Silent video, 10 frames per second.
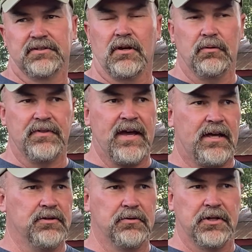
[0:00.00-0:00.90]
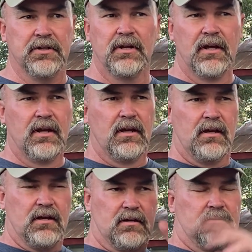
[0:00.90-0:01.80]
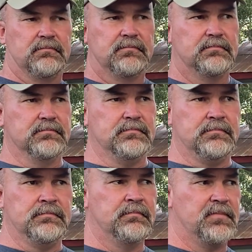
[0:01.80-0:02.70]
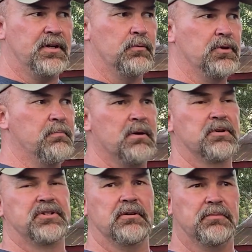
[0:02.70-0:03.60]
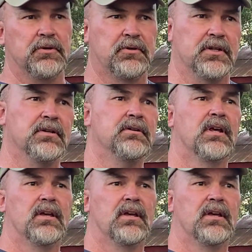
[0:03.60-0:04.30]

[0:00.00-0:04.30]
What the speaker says: So with that, you can, with the membership, you can